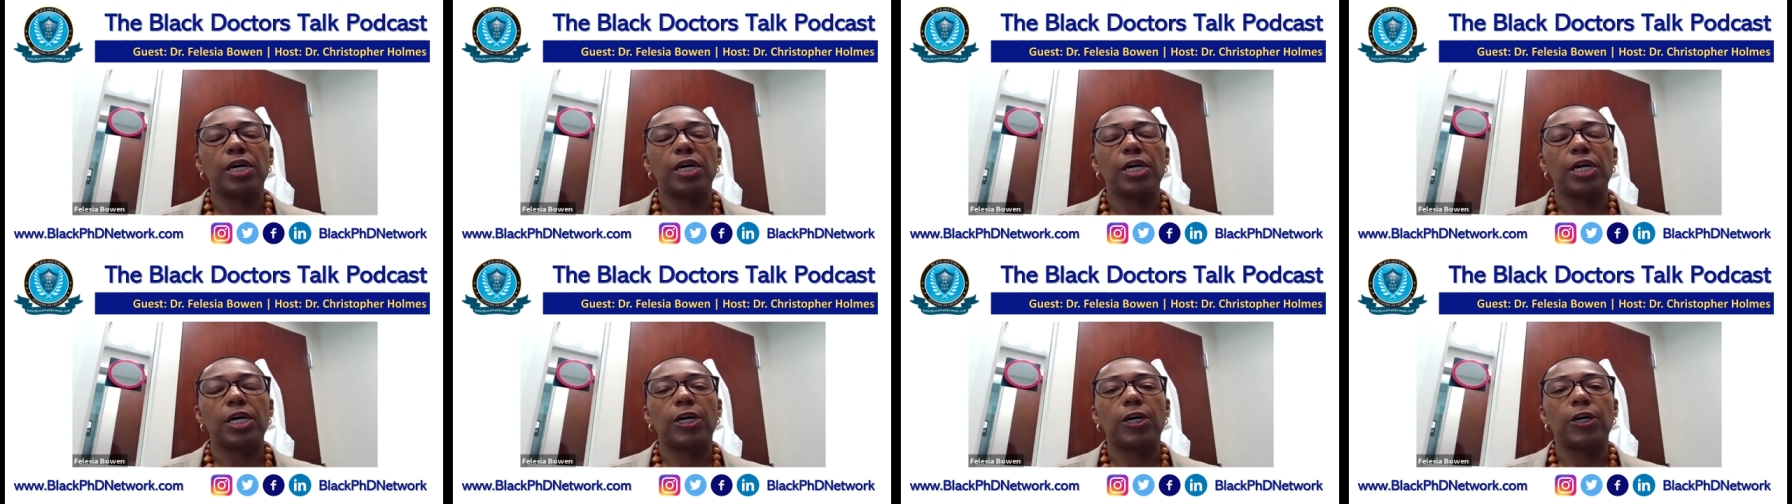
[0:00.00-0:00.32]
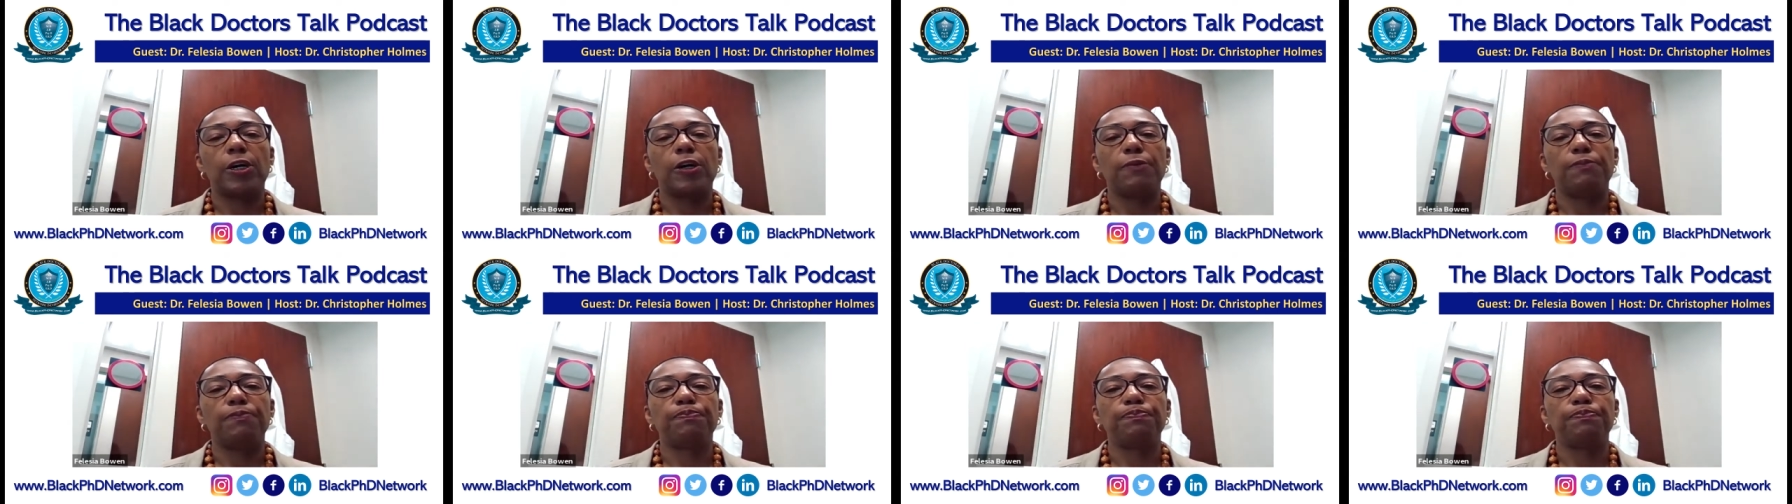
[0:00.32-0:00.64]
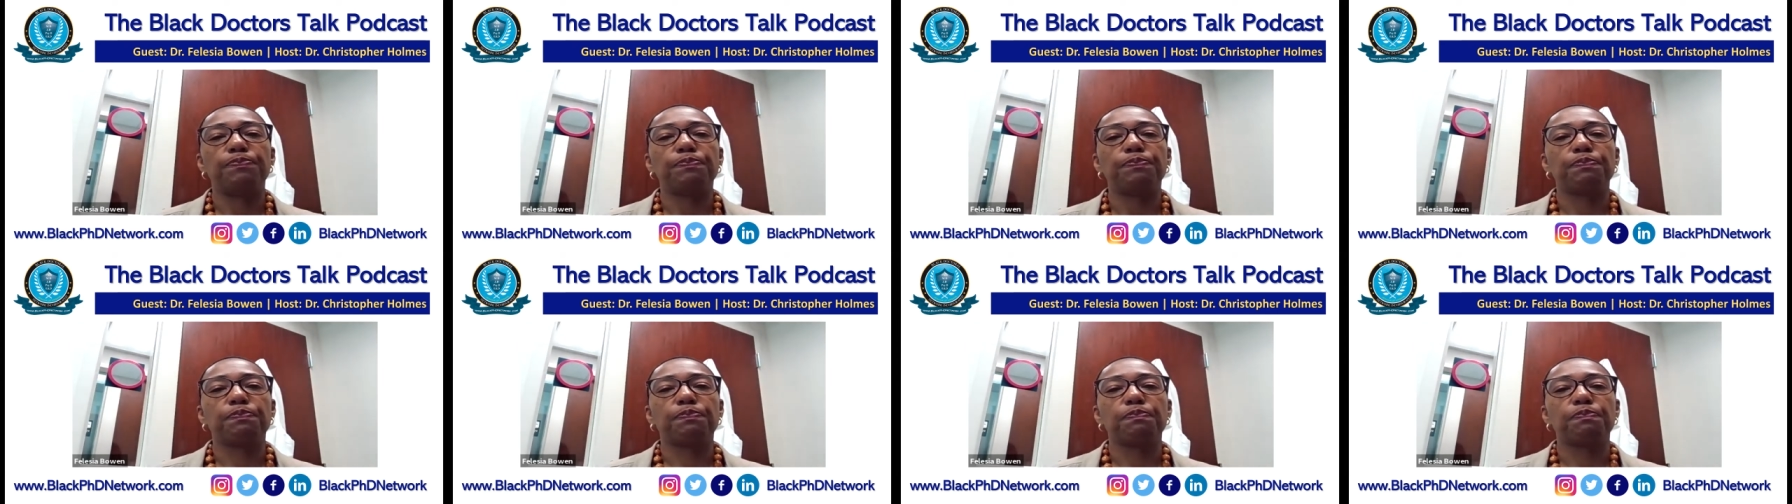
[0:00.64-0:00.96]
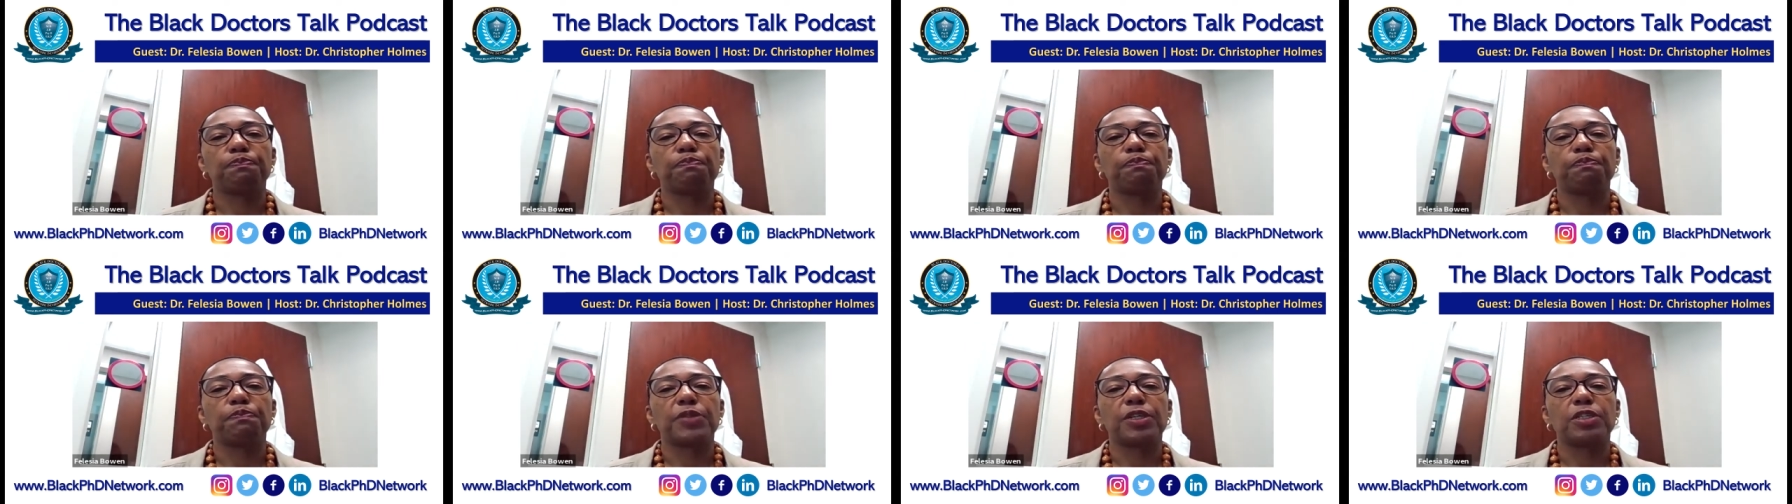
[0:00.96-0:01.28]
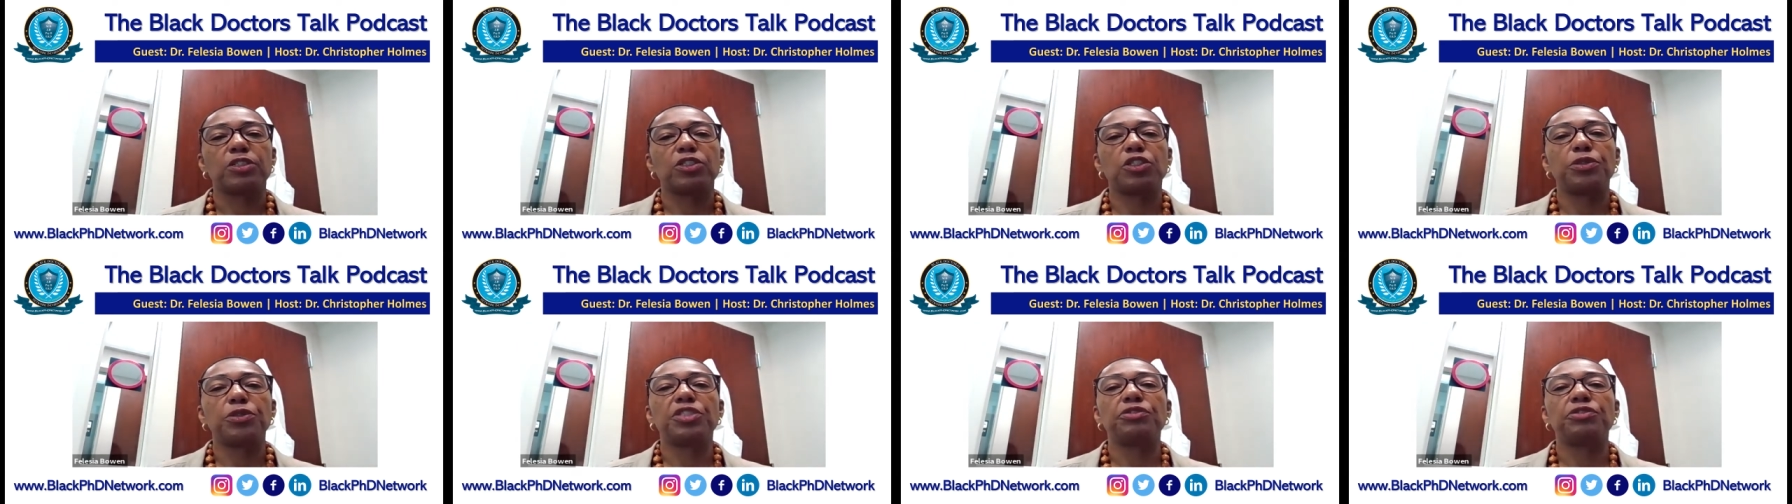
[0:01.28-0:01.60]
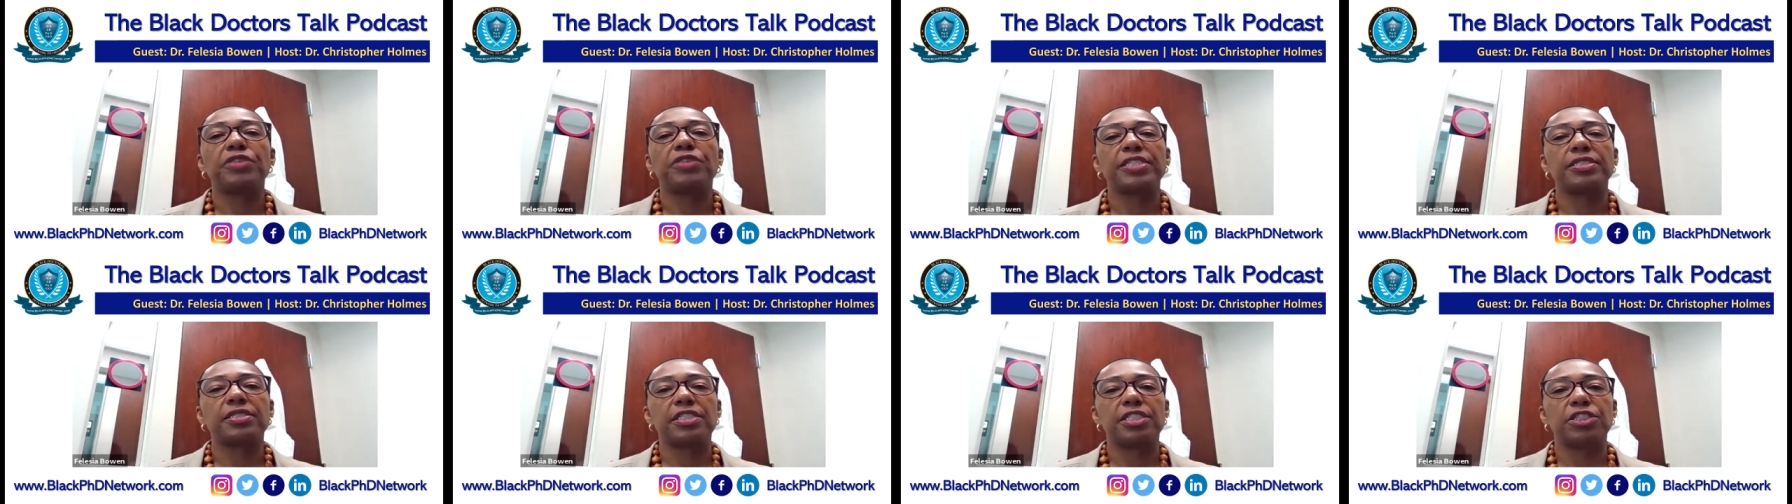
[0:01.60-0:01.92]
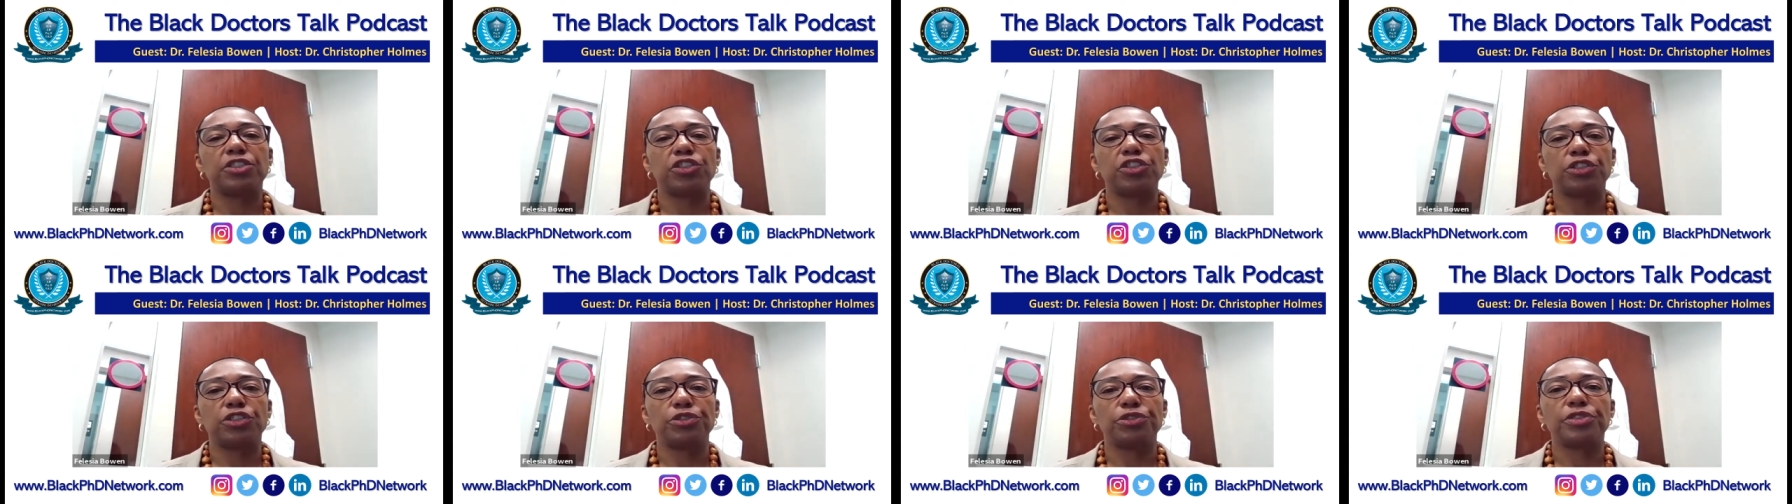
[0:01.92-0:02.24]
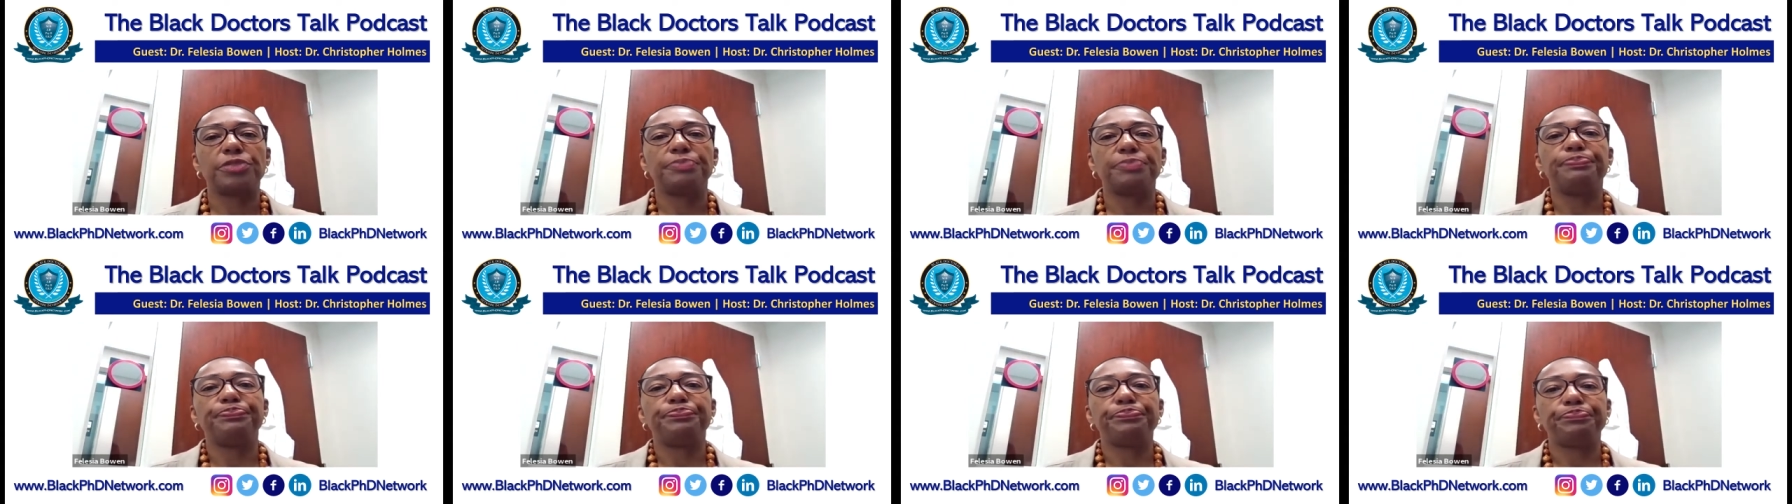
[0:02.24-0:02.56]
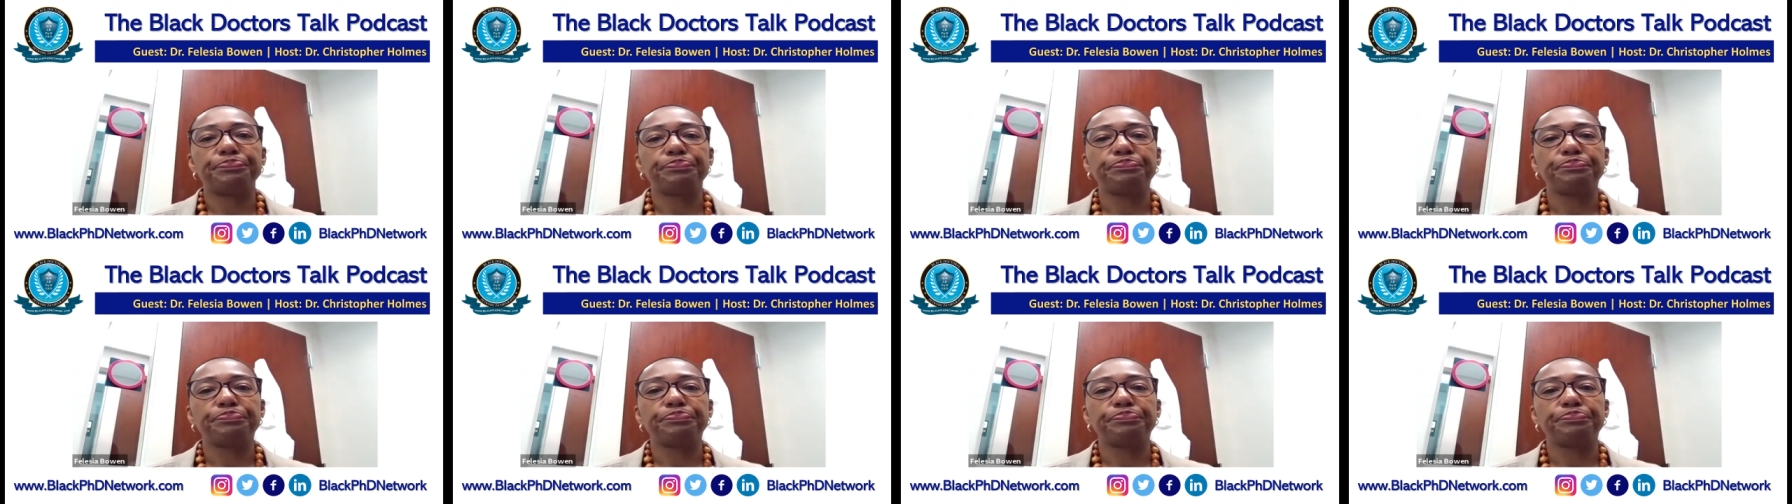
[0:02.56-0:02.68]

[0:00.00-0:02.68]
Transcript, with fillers: um, to address issues.